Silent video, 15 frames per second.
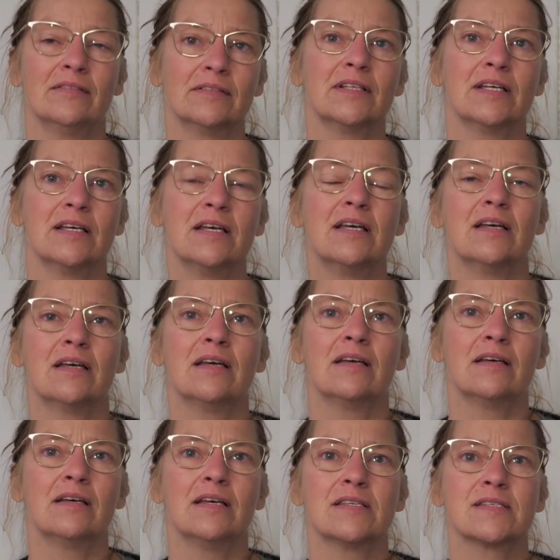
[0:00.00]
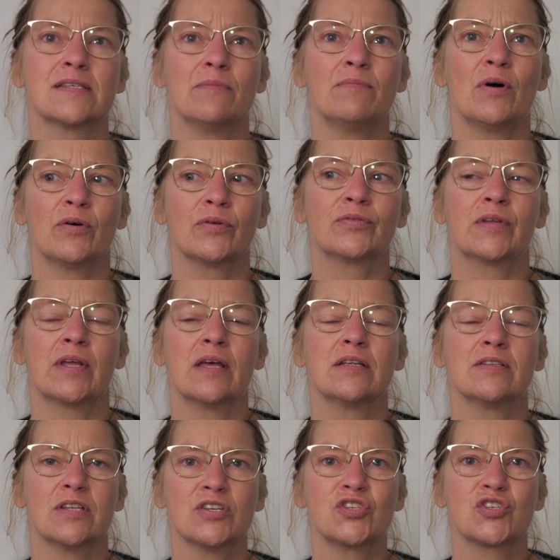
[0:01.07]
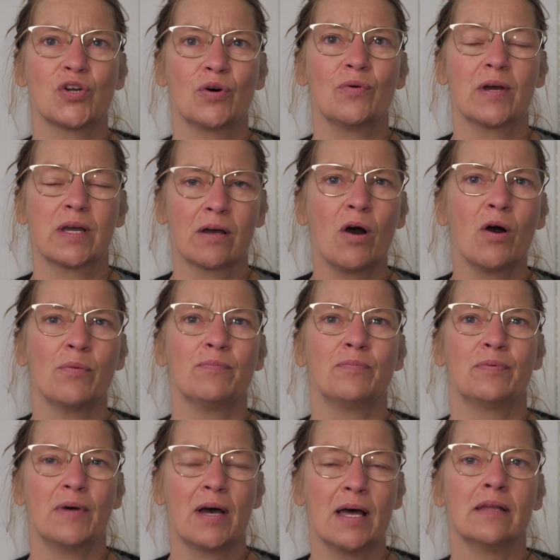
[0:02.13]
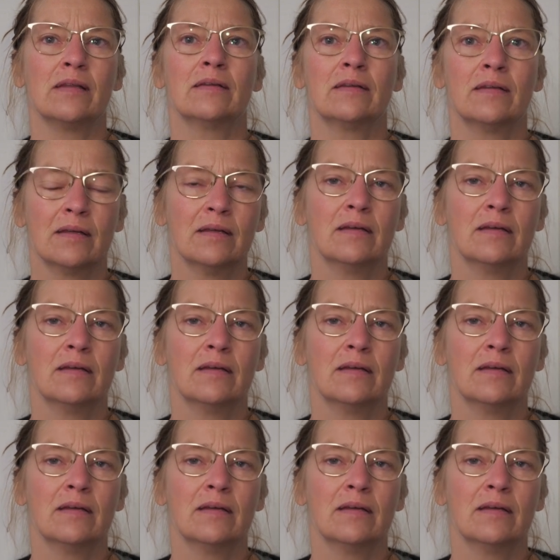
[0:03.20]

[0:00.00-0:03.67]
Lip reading: it's about the showing up and